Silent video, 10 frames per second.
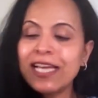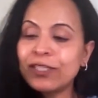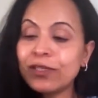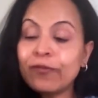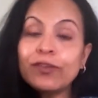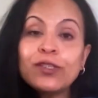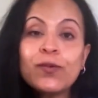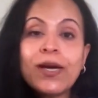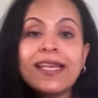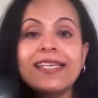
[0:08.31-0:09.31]
So the
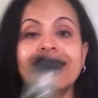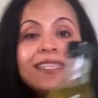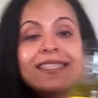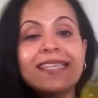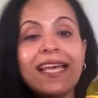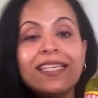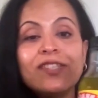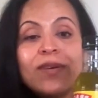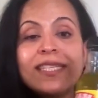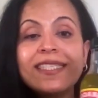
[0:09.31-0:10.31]
first one is this
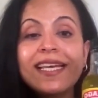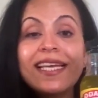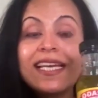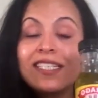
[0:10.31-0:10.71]
salad dressing.